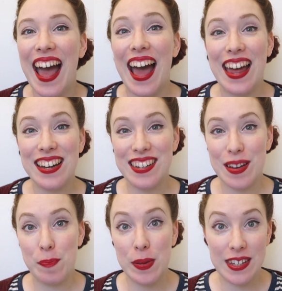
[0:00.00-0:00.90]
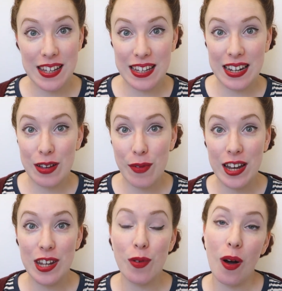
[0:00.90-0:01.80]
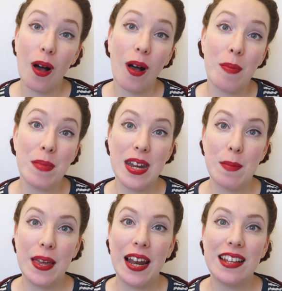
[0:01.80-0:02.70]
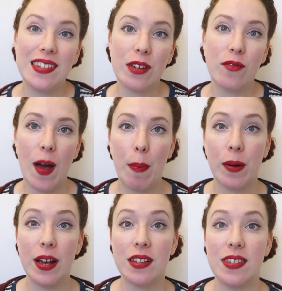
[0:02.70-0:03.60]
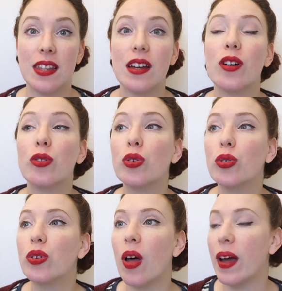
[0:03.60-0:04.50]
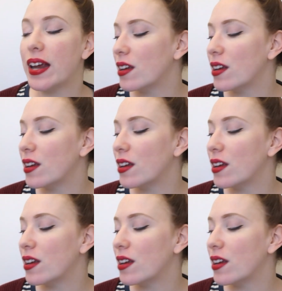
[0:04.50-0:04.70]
and particularly when you are manipulating fabrics that are all kind